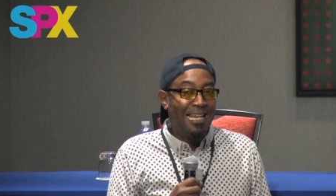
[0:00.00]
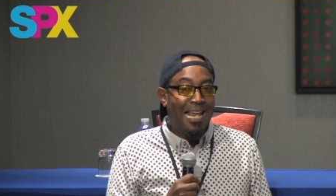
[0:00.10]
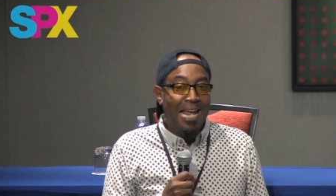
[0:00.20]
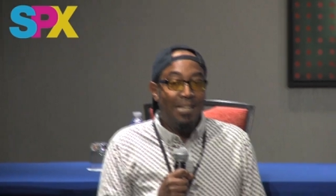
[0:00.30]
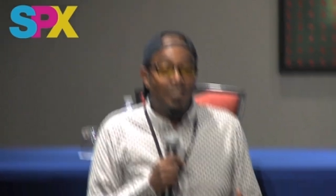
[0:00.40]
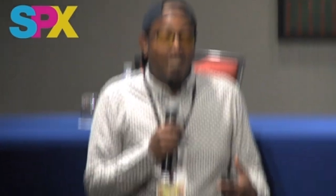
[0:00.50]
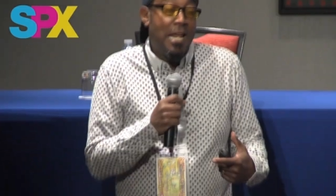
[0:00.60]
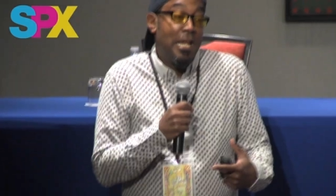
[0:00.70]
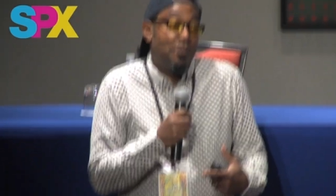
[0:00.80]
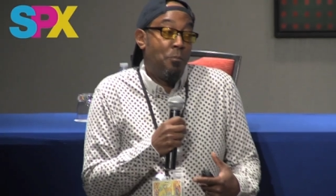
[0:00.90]
and
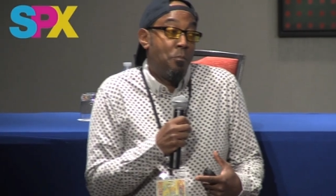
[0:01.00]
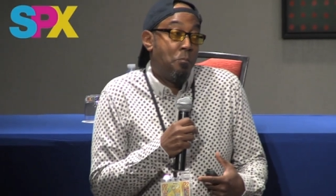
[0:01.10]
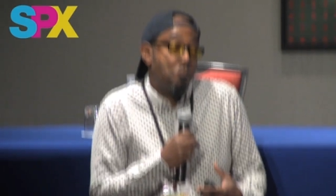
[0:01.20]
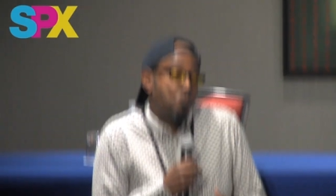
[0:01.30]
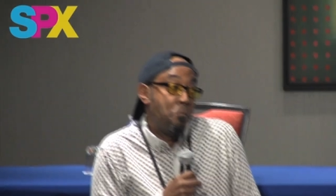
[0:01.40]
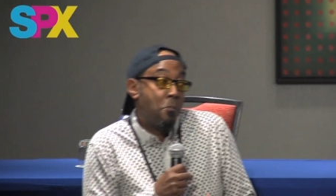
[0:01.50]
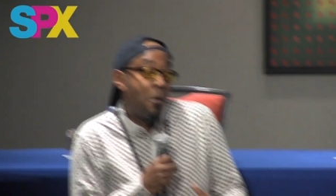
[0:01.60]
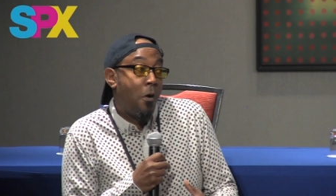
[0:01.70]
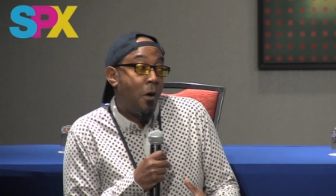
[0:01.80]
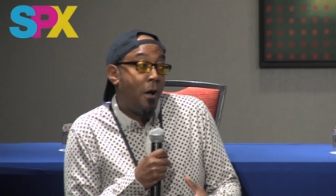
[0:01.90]
in
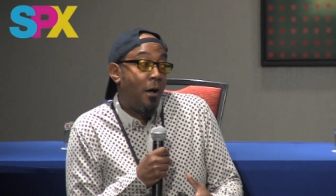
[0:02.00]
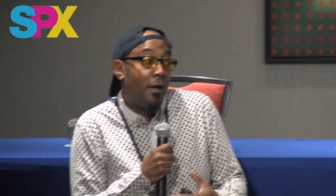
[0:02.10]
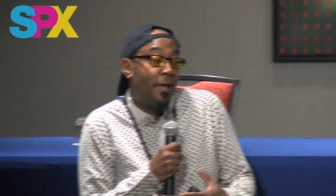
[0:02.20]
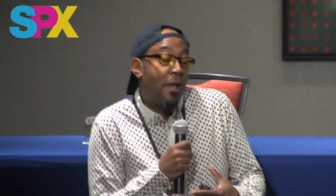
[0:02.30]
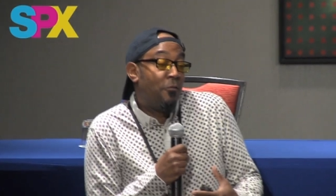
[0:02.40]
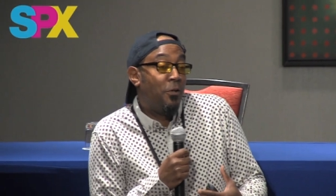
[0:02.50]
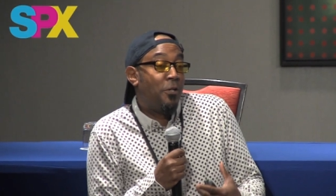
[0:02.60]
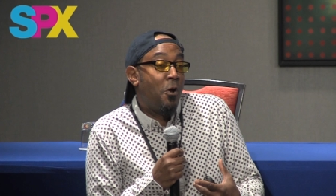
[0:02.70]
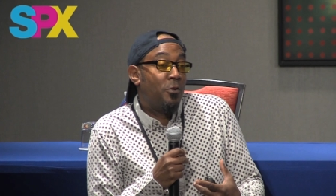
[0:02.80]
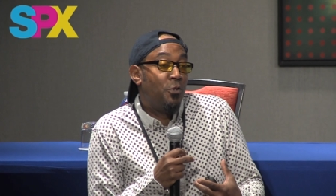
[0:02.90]
every
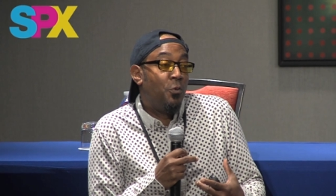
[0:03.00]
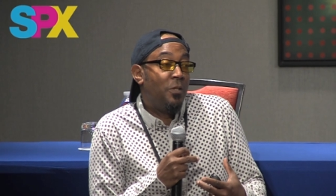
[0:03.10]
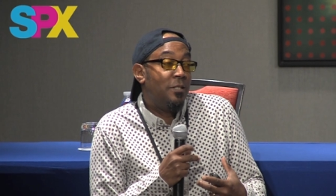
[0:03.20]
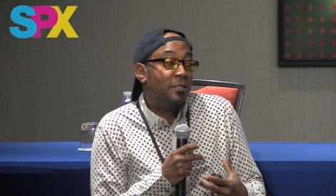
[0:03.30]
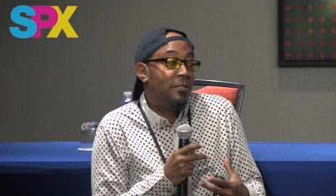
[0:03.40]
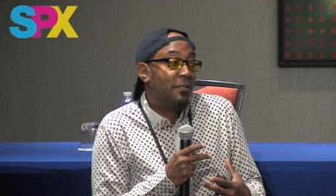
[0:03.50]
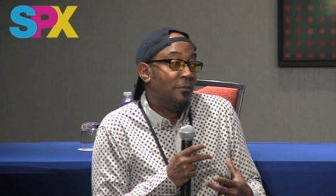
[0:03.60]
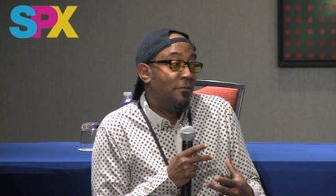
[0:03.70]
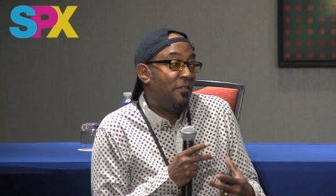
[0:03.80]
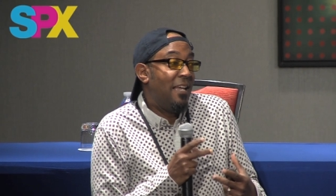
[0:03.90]
cartoonist's
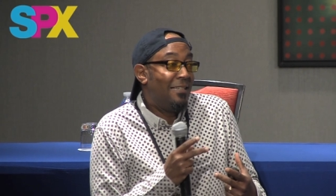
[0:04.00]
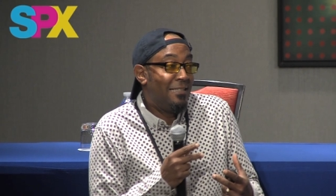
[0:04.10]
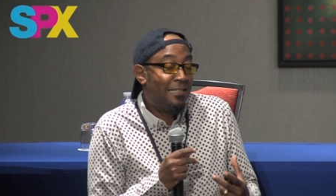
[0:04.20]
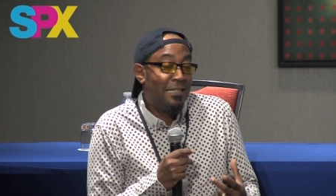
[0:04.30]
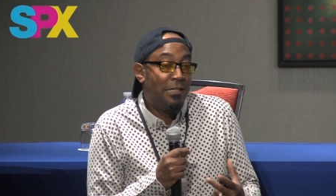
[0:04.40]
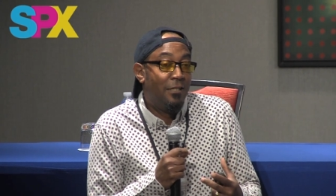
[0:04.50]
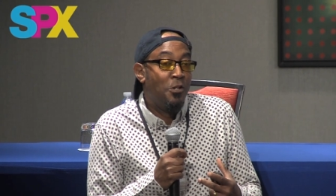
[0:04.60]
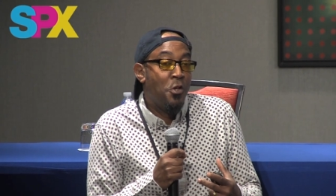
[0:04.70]
fantasy,